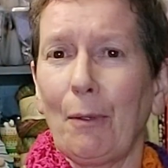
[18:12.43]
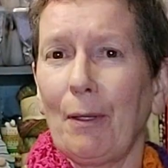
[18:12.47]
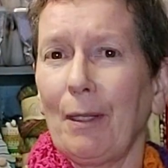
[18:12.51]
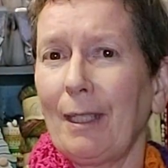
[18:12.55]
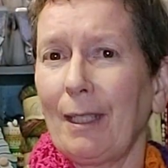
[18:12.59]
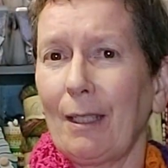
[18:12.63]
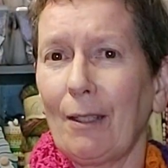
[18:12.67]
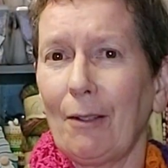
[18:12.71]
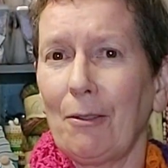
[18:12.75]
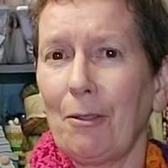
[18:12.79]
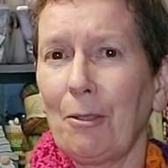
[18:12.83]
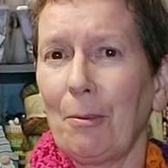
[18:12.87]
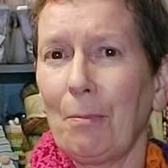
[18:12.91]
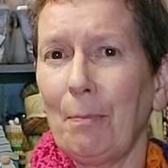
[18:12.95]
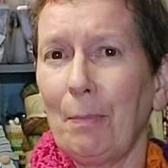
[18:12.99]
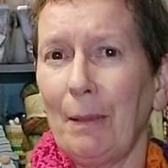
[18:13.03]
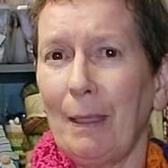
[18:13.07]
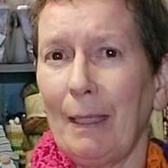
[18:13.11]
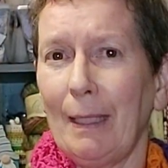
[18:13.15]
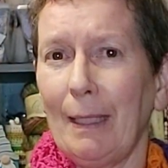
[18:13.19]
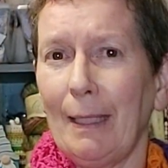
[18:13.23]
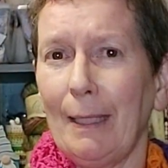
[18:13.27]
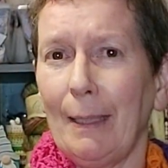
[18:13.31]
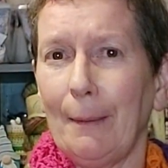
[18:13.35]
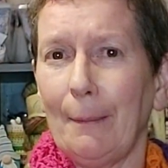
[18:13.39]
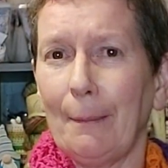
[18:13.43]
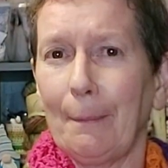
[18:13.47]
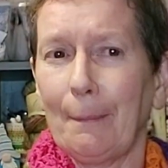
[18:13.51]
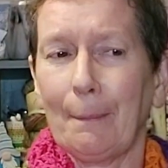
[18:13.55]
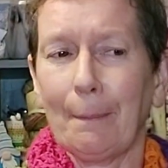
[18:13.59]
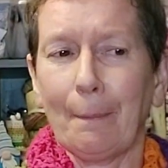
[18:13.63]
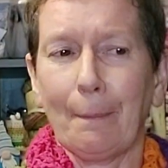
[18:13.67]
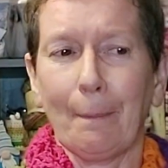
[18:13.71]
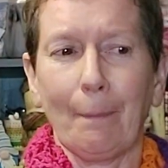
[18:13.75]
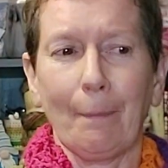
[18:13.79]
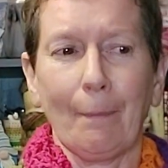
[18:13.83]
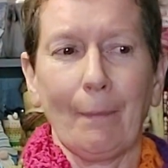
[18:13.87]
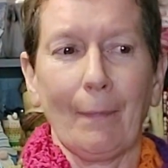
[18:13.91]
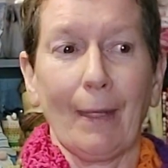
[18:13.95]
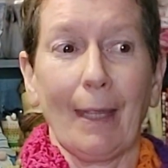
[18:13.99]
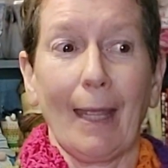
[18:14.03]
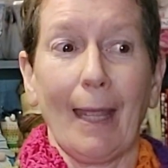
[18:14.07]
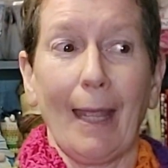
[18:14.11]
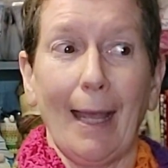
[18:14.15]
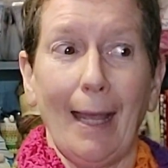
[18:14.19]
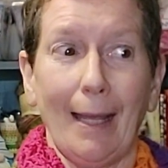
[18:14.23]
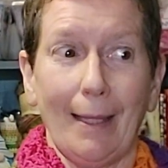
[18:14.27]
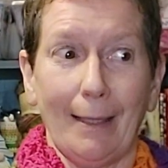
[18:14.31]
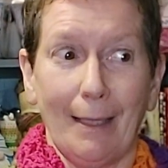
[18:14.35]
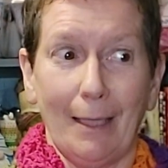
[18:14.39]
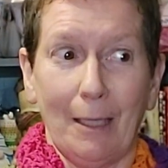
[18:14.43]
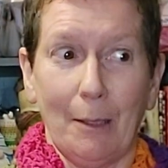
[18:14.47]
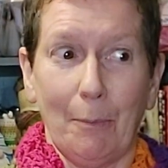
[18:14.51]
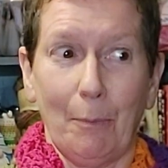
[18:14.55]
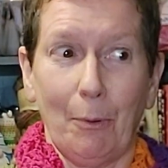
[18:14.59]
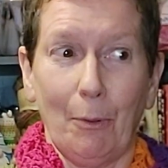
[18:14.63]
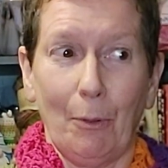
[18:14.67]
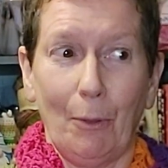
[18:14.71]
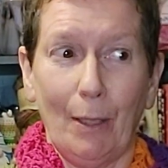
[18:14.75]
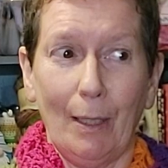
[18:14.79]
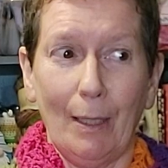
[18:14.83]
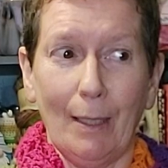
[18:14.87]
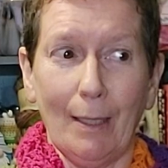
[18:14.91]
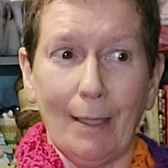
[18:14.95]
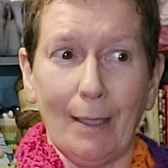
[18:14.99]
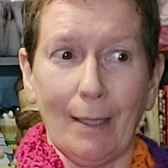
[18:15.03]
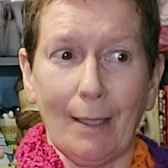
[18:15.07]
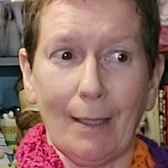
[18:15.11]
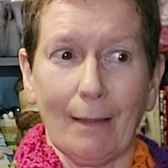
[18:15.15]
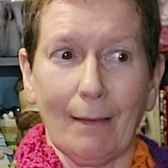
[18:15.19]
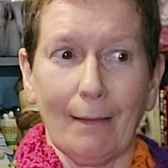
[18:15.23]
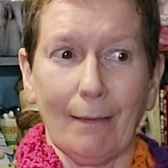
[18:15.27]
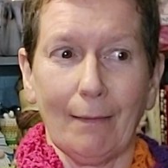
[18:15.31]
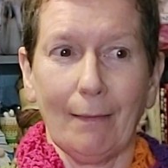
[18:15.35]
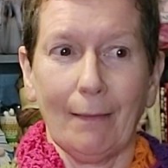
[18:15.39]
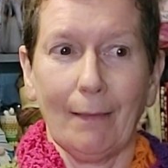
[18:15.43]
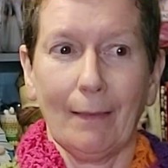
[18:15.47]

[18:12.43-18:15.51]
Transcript: what they're going to be at this point.